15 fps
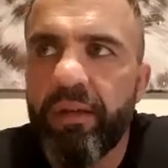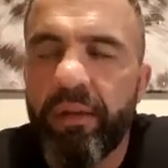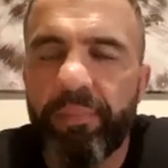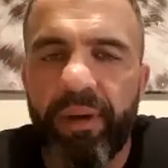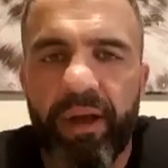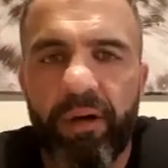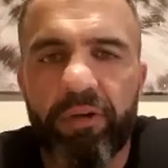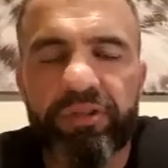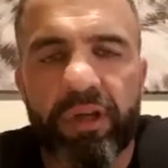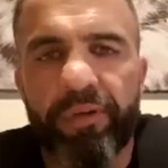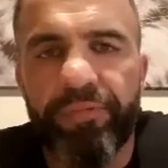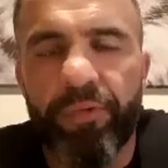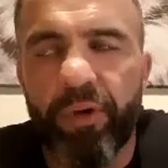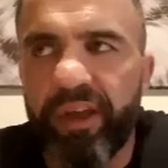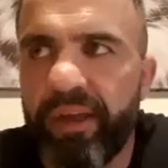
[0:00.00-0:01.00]
But I also
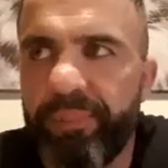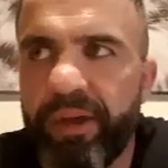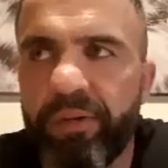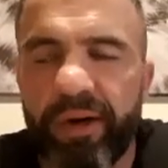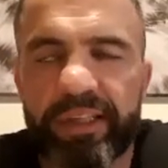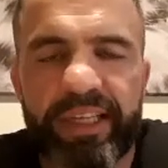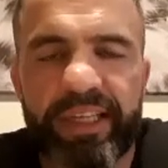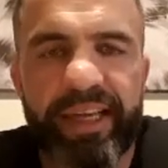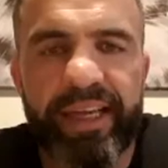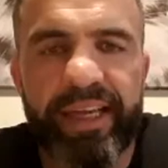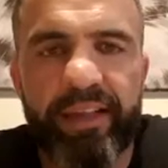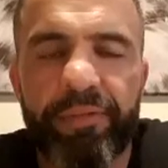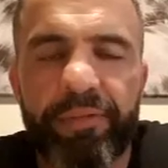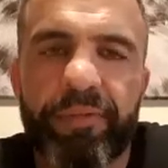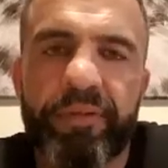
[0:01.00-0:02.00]
thought he'd be quite scared
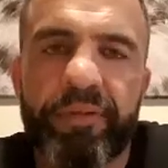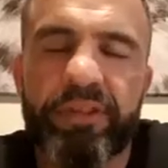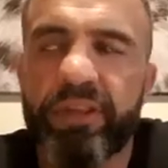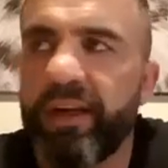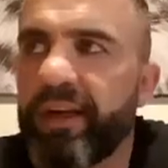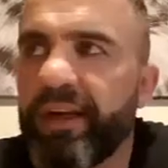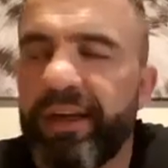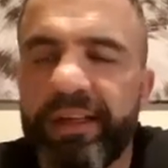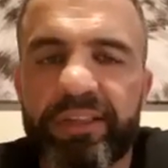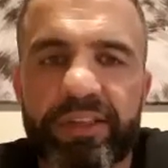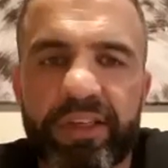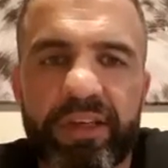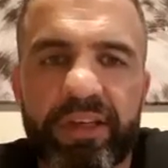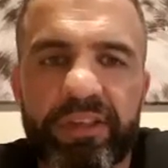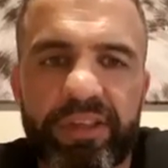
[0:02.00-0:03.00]
of Sergey's
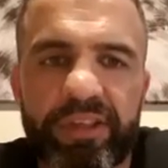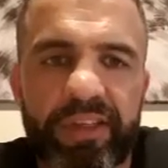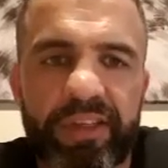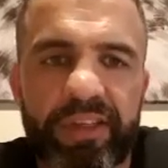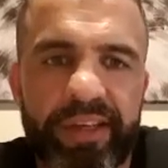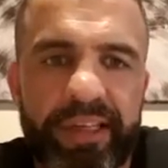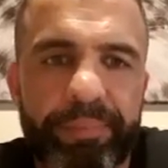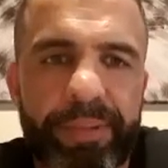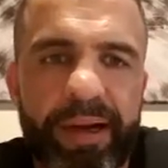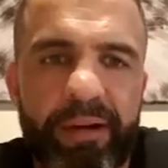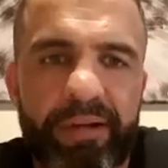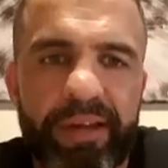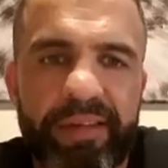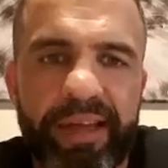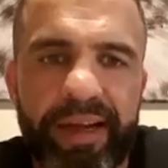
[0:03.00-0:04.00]
power
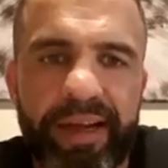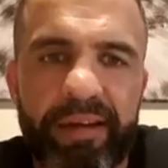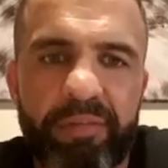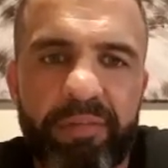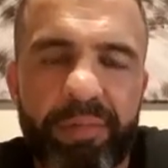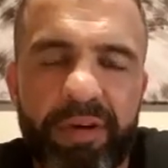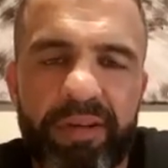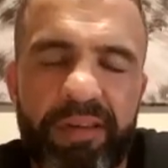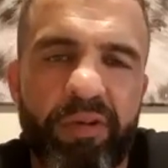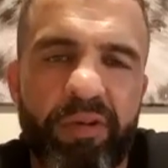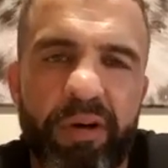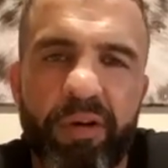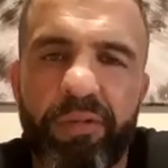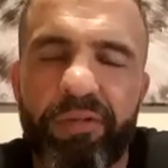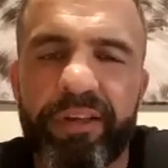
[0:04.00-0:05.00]
in his hands because he's not
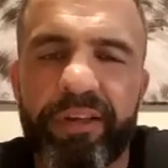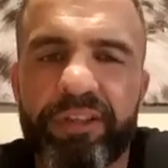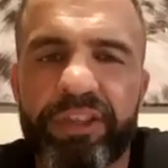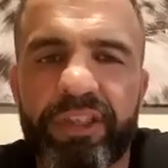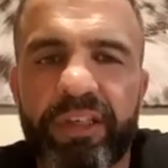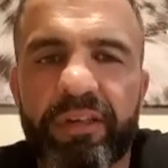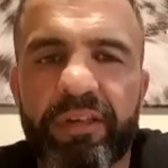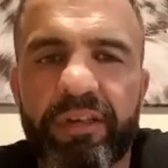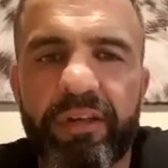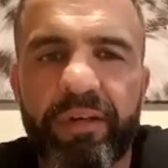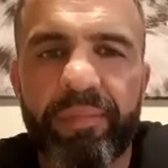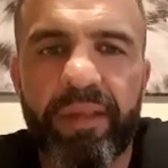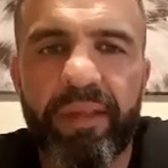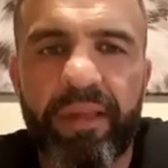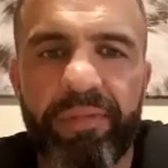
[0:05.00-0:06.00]
got a very good chin.
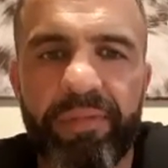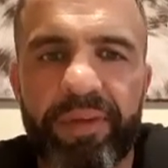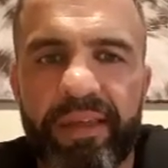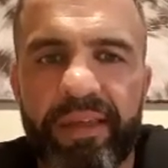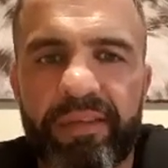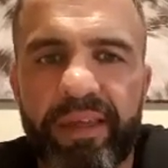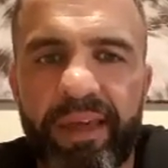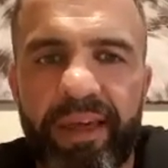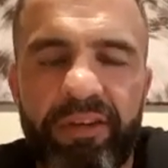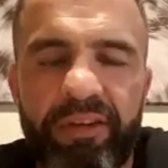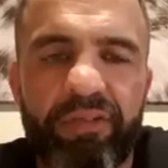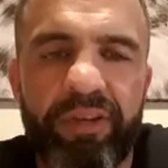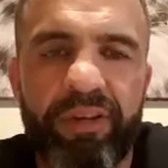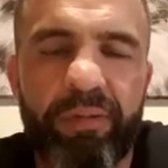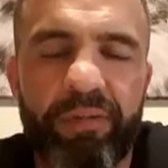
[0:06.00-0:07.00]
If he gets hit,
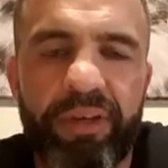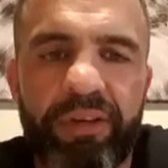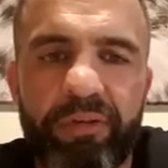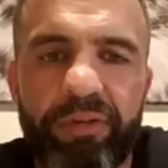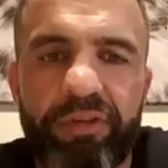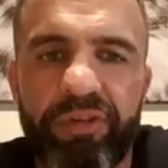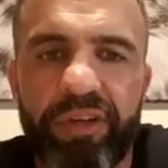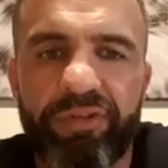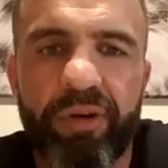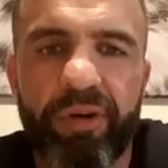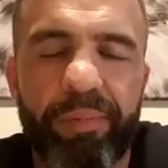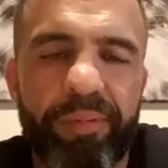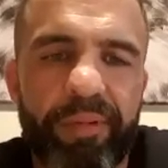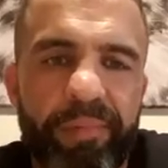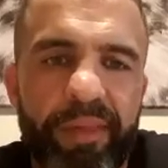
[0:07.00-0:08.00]
he will usually drop
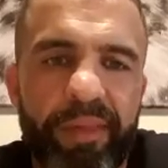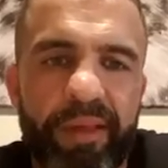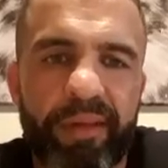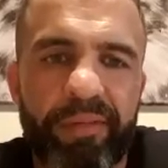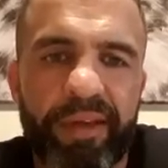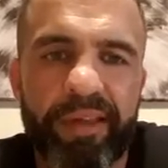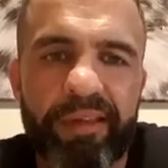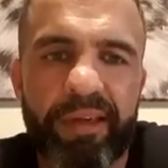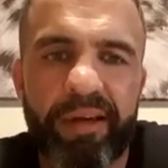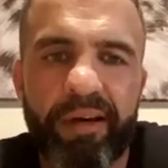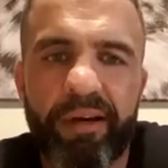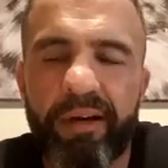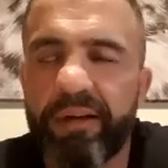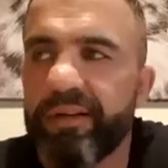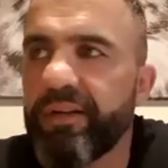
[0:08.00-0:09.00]
if he gets hit
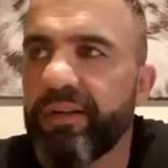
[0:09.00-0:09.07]
hard.